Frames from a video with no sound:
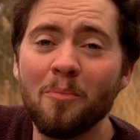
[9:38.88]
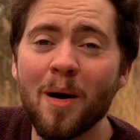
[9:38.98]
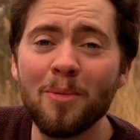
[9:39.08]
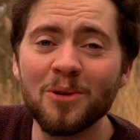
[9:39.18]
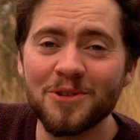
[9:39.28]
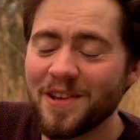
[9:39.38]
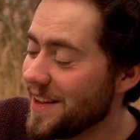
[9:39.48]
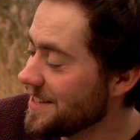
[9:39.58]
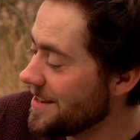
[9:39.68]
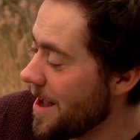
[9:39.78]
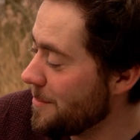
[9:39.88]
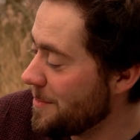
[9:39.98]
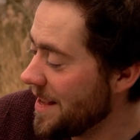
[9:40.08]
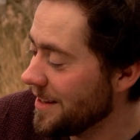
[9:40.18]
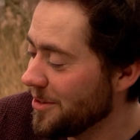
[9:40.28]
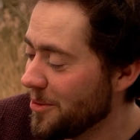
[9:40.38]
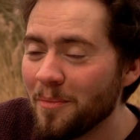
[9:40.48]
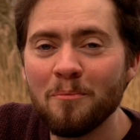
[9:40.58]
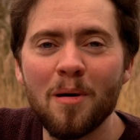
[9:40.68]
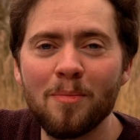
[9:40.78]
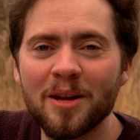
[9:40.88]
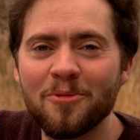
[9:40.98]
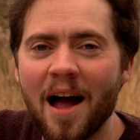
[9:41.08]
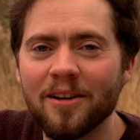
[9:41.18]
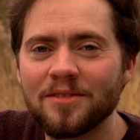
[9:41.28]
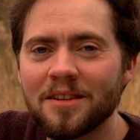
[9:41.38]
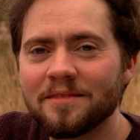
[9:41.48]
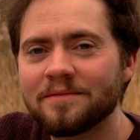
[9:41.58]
bubbles in their slime and make a little bubbly raft.